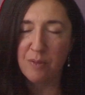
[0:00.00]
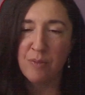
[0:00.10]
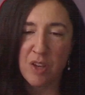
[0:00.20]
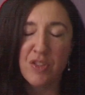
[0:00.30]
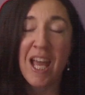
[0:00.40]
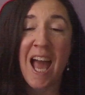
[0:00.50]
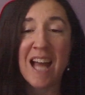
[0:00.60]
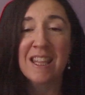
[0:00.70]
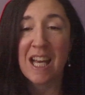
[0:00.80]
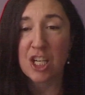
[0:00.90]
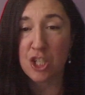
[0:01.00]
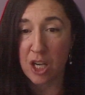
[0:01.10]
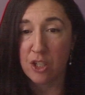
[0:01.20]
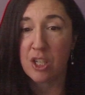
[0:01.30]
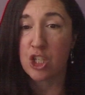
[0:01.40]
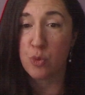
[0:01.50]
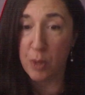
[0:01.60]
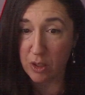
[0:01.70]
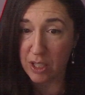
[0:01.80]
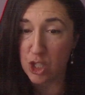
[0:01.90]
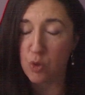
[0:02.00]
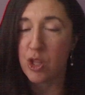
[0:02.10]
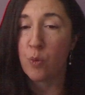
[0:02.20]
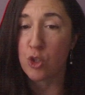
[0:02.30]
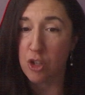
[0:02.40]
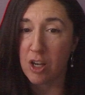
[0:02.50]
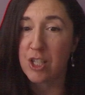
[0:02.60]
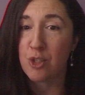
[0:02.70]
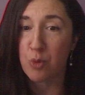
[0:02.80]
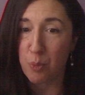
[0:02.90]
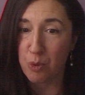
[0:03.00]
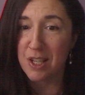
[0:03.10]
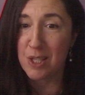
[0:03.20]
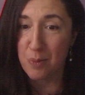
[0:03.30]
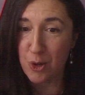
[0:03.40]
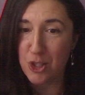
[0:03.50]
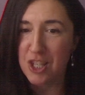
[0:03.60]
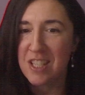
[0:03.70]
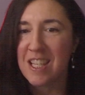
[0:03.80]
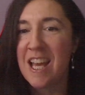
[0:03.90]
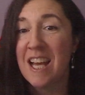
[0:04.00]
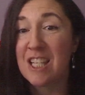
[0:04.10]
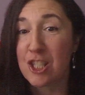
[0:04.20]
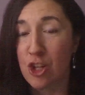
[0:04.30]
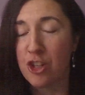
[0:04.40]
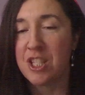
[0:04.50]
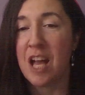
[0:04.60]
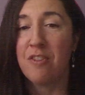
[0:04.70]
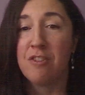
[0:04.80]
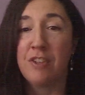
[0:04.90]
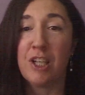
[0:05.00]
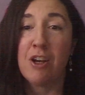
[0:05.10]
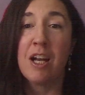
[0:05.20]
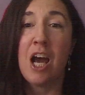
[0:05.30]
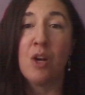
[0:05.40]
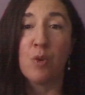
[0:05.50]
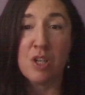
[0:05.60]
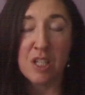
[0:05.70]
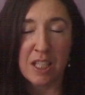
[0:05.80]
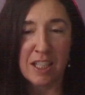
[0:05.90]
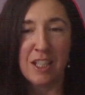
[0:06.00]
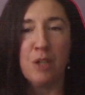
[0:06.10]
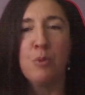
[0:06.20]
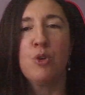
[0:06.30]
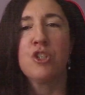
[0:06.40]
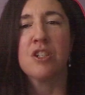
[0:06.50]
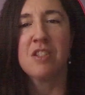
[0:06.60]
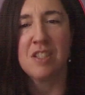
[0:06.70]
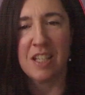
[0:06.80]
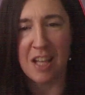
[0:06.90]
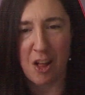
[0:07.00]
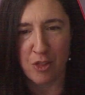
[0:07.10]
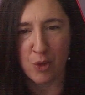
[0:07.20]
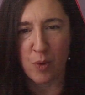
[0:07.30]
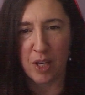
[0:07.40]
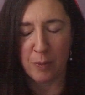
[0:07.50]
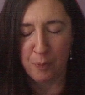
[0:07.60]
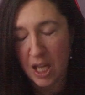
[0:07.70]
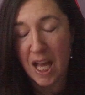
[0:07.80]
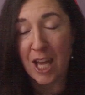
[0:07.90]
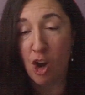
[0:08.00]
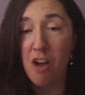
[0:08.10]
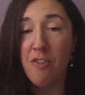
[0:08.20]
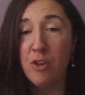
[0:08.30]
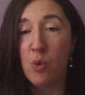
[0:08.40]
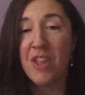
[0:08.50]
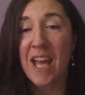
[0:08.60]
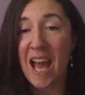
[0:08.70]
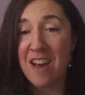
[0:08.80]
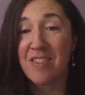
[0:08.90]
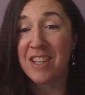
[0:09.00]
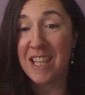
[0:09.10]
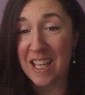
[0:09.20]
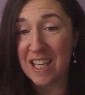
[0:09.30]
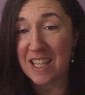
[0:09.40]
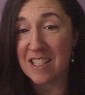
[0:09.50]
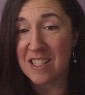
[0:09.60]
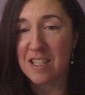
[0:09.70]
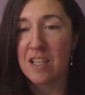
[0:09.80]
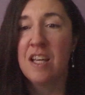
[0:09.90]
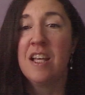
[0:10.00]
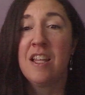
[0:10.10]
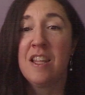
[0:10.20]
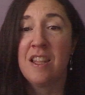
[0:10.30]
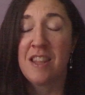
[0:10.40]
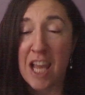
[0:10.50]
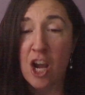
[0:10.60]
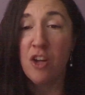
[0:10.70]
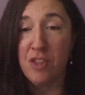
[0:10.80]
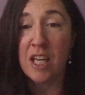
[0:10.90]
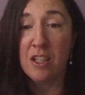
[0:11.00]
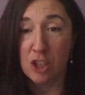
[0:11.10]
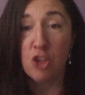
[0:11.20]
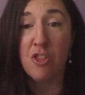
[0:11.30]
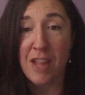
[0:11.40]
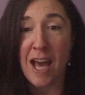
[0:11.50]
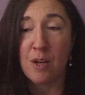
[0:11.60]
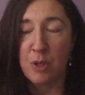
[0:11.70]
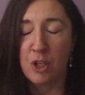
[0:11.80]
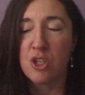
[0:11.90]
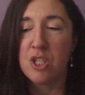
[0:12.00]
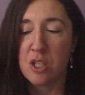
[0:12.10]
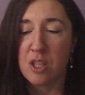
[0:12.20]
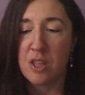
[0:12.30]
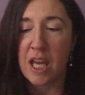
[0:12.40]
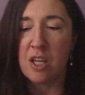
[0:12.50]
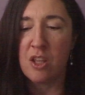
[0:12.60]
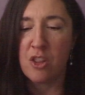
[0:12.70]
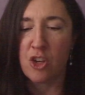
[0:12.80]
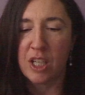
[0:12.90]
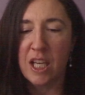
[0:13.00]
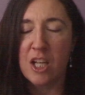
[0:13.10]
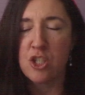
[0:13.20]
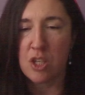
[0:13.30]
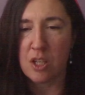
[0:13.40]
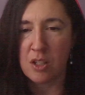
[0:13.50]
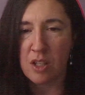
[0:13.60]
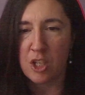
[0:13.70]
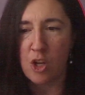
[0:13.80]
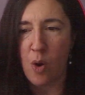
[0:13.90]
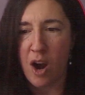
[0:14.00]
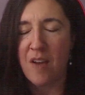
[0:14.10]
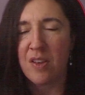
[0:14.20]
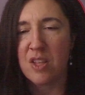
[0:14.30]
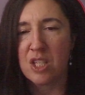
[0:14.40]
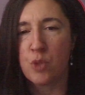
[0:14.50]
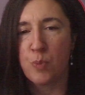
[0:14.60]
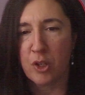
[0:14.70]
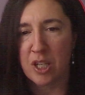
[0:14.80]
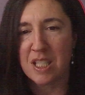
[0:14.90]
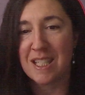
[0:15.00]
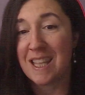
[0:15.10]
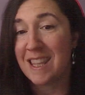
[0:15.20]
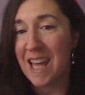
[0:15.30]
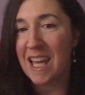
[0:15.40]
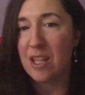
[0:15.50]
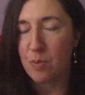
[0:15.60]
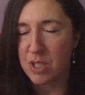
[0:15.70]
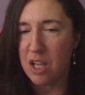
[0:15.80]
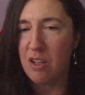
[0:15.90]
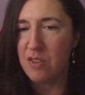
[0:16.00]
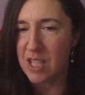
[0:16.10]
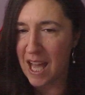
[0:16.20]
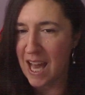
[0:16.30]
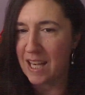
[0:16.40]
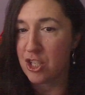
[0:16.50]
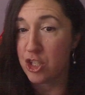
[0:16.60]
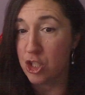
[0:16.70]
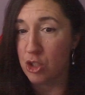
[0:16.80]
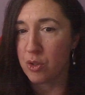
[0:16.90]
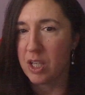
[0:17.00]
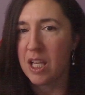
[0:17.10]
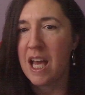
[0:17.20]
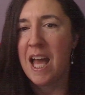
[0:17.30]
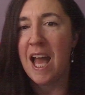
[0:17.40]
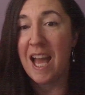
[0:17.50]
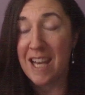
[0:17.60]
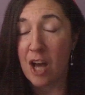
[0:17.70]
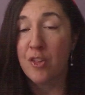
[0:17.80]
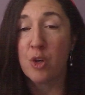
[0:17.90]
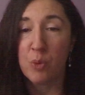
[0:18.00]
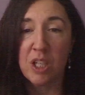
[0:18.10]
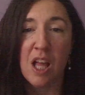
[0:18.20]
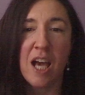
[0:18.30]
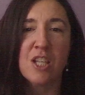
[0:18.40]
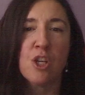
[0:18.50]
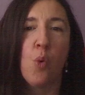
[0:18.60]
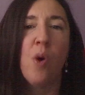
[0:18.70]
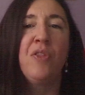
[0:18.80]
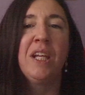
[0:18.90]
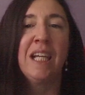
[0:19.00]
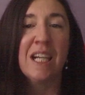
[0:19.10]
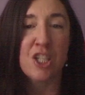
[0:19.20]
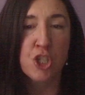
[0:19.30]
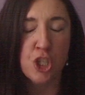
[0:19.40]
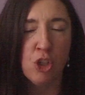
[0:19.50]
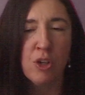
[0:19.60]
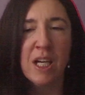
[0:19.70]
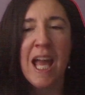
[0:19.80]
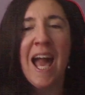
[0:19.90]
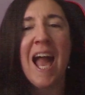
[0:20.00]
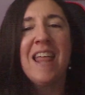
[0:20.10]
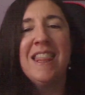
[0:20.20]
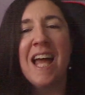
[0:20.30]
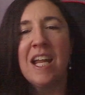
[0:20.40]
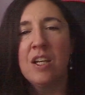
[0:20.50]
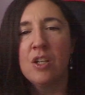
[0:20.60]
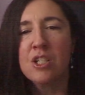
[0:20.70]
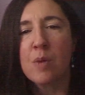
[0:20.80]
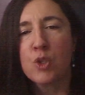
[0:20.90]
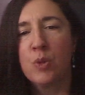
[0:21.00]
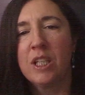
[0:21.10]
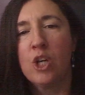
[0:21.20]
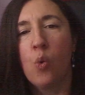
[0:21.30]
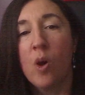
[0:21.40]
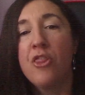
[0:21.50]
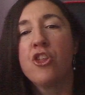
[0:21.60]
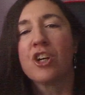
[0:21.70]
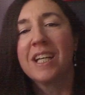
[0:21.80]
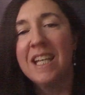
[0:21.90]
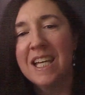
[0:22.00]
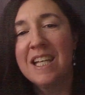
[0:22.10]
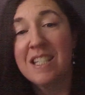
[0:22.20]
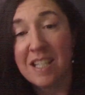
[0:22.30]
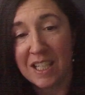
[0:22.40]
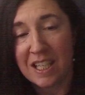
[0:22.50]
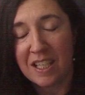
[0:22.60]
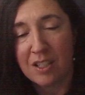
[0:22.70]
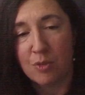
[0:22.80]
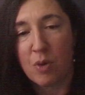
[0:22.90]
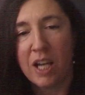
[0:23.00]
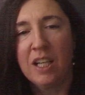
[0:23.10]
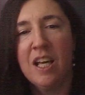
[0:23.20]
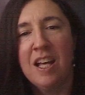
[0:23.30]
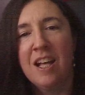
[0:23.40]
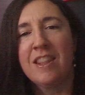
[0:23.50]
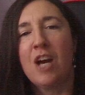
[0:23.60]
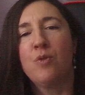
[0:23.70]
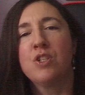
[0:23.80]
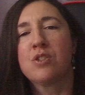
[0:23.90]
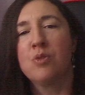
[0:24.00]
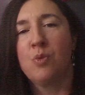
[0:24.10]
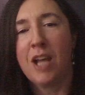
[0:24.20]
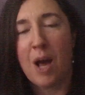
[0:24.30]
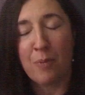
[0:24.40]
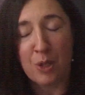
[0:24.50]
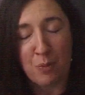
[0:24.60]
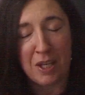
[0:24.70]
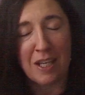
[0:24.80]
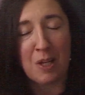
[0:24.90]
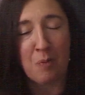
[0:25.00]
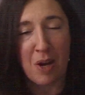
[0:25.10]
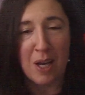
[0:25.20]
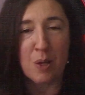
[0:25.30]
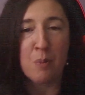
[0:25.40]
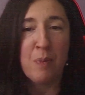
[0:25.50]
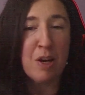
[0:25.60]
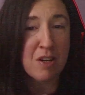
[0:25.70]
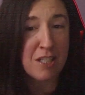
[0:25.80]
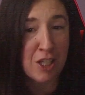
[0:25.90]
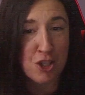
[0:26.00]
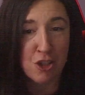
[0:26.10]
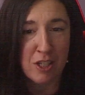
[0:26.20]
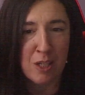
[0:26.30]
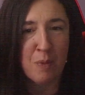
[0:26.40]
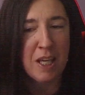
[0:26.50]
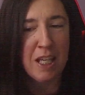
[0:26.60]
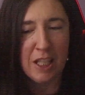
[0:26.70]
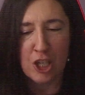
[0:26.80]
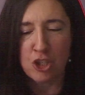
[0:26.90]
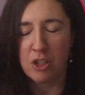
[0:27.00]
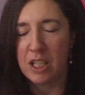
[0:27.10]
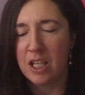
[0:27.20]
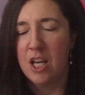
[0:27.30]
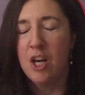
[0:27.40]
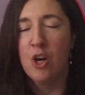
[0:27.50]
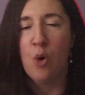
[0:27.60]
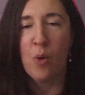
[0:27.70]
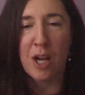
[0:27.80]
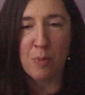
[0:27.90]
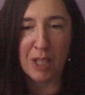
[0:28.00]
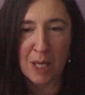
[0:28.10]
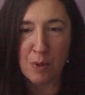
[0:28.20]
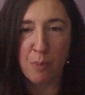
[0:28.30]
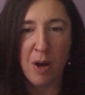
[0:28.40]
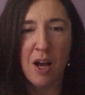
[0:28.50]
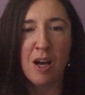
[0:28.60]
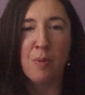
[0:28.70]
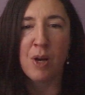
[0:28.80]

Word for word: If they had that childhood experience where they were taught to repress emotions, as adults, they have to figure out how to articulate emotions in a healthy way. And often when they have kids, they learn that because their kids, you know, are having these experiences that they themselves had as children, and now they realize what they needed as children, and then subsequently what their kids need, right? That was what happened to me in my parenting journey and my healing journey. When I became a mom,